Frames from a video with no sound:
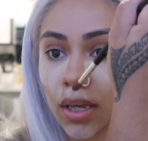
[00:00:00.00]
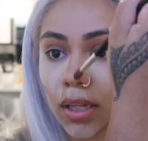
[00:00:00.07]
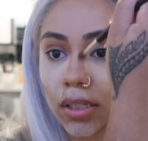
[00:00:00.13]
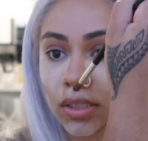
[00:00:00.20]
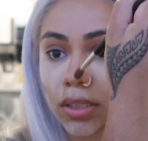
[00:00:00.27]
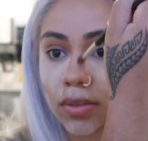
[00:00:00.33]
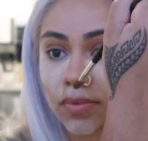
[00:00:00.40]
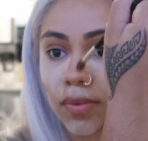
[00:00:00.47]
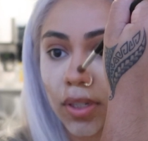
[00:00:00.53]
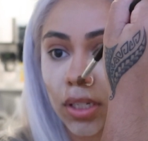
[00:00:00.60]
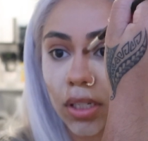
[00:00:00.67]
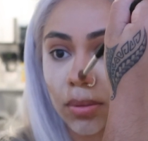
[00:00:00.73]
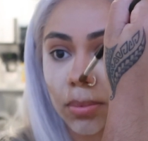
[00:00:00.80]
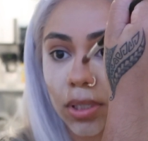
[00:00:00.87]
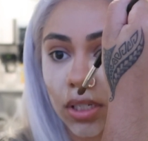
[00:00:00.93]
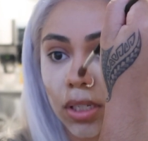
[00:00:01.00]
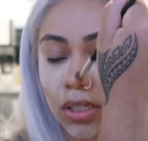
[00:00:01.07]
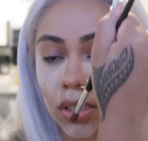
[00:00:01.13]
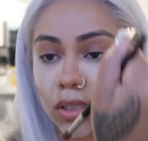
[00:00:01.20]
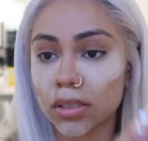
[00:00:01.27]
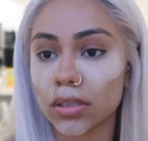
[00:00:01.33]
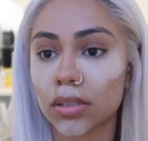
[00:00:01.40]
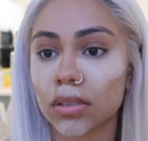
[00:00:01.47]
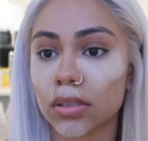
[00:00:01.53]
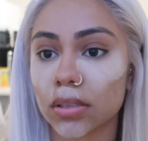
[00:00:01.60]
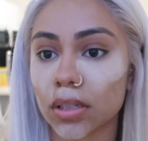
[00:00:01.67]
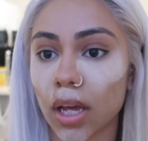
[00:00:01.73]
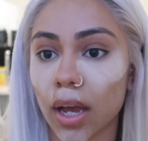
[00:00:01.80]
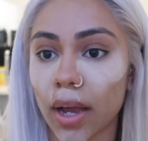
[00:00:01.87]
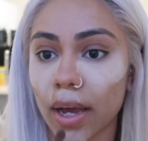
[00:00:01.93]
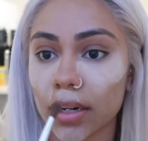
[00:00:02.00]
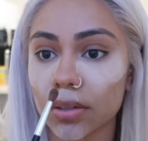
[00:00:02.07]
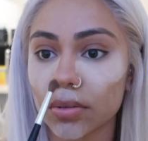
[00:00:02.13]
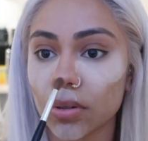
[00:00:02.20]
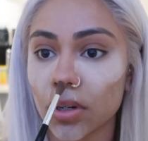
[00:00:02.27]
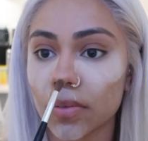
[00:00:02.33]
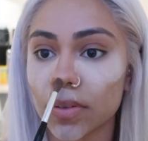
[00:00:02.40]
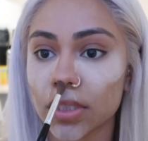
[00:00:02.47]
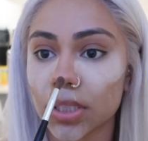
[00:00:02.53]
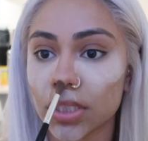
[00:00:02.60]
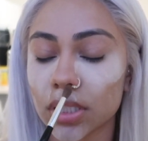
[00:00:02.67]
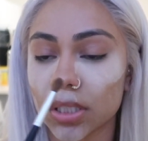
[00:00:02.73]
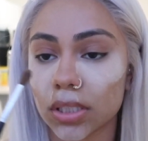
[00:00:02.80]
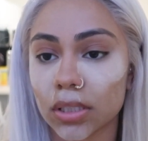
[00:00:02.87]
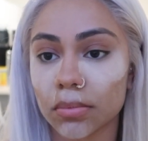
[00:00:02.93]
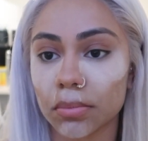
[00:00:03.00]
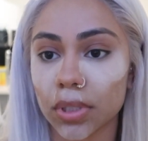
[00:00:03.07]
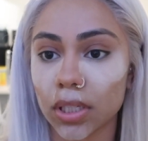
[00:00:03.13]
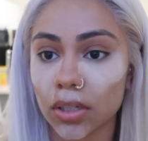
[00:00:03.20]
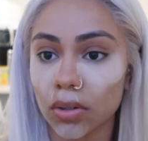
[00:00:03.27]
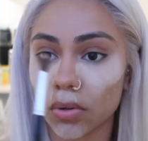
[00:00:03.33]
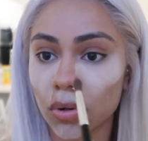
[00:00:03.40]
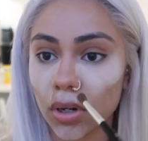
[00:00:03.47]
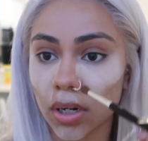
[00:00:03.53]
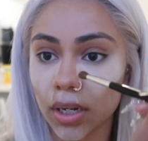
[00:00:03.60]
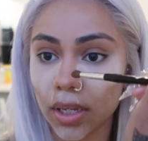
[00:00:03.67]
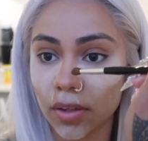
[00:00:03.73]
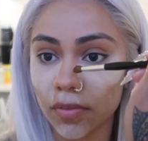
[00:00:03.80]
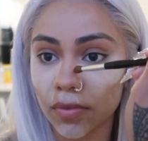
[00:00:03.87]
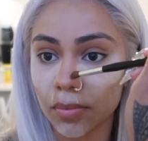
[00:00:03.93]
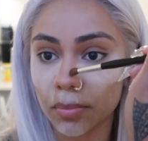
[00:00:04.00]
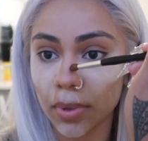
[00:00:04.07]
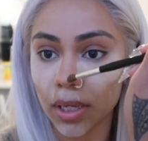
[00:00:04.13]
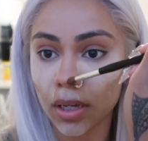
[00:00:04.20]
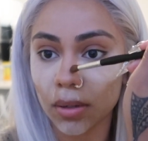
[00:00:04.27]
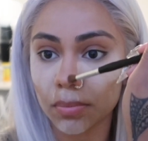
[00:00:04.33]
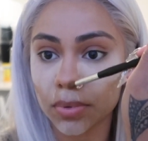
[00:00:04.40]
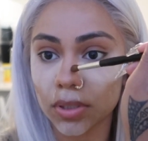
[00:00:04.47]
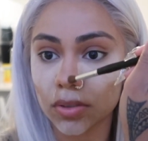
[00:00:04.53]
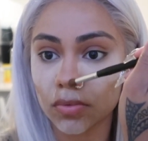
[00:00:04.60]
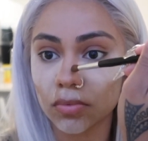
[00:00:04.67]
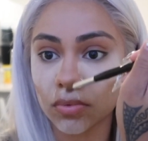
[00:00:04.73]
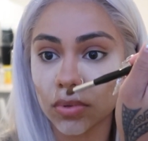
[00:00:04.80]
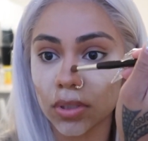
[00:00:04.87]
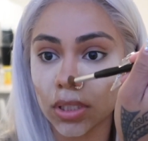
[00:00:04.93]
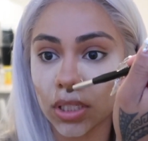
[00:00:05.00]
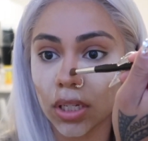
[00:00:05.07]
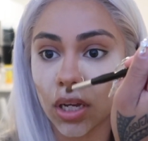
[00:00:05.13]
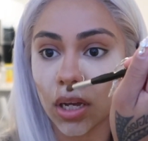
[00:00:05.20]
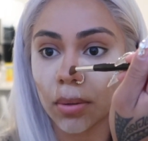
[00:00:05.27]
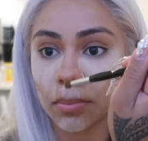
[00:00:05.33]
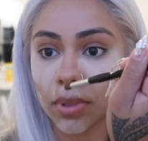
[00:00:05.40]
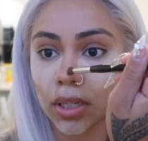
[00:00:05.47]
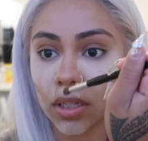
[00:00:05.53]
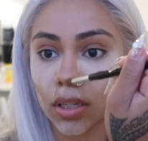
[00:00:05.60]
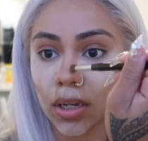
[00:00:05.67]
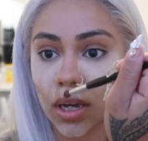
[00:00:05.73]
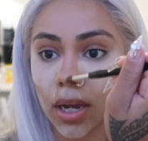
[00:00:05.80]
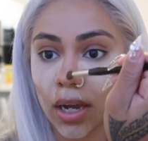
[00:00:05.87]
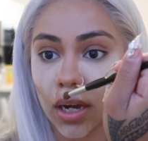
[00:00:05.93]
it's funny because I don't know if it's just me or if makeup is really coming